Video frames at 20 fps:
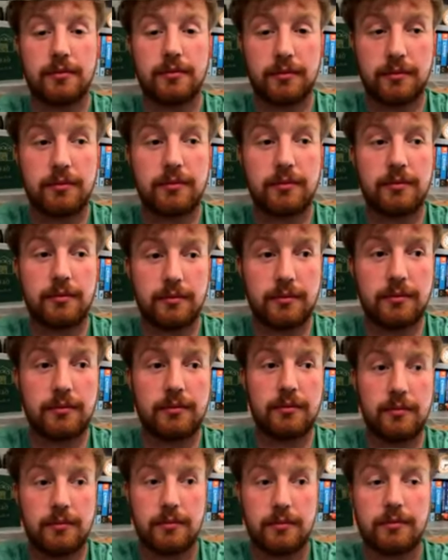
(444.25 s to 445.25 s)

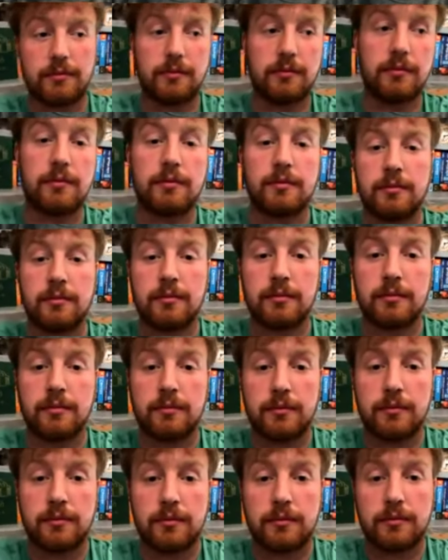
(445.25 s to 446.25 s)

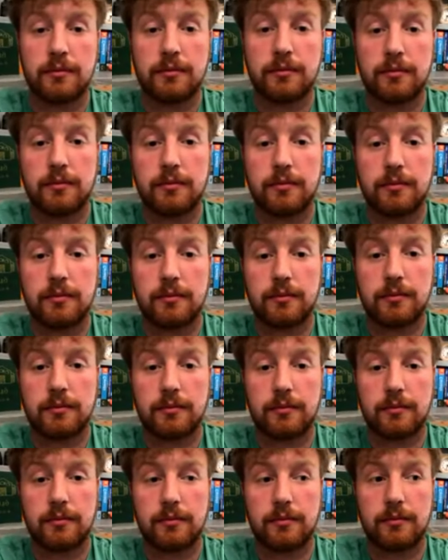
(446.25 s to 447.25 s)

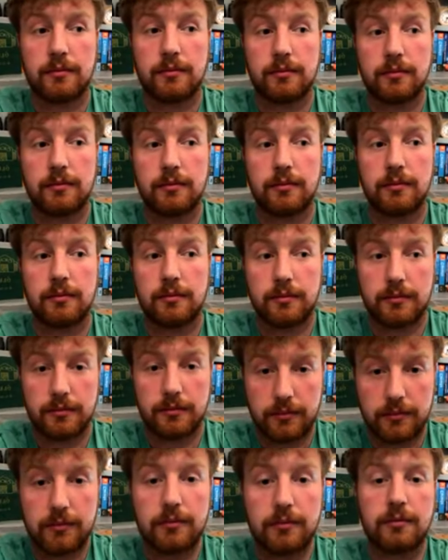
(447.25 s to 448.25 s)

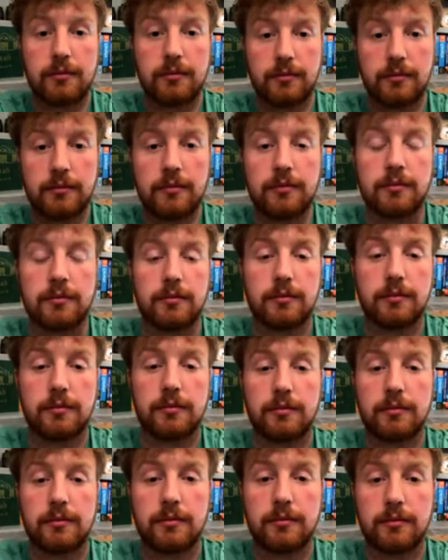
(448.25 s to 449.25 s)

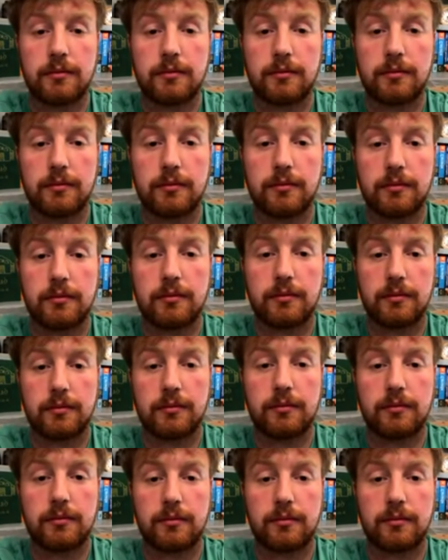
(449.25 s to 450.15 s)
This person isn't speaking.